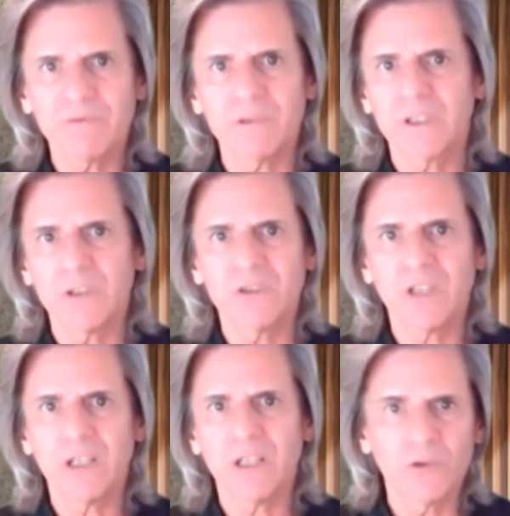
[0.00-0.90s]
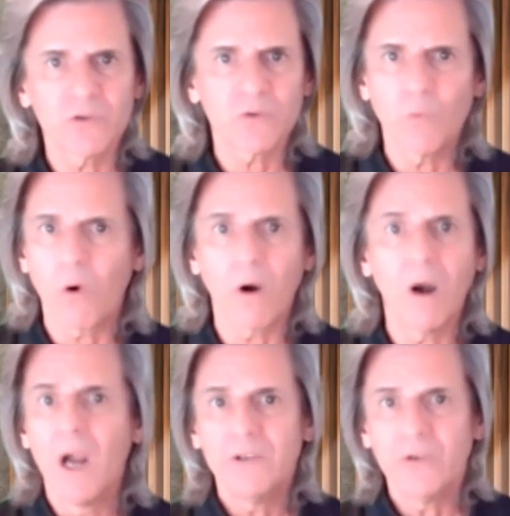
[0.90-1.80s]
for a good 10 years or more.
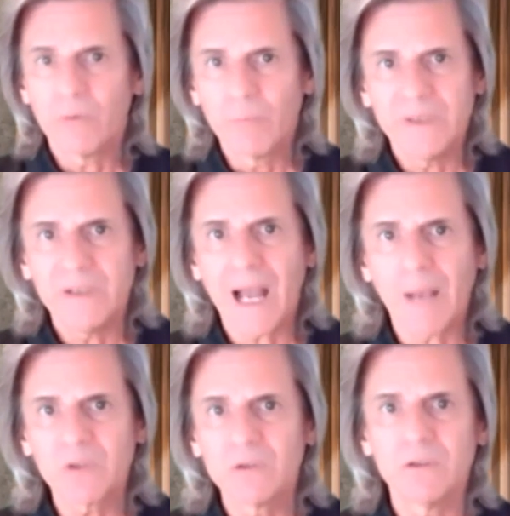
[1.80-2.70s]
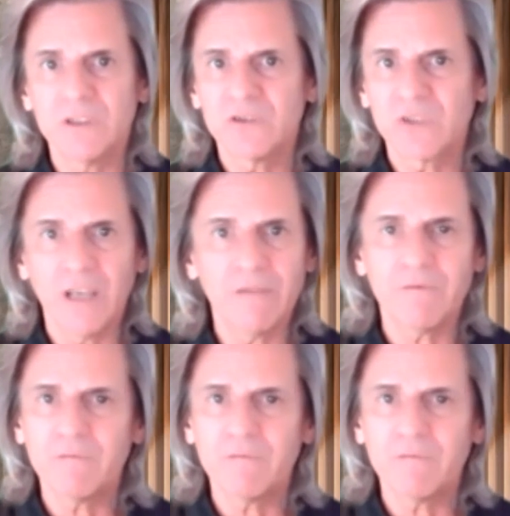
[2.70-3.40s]
You'll be absolutely safe.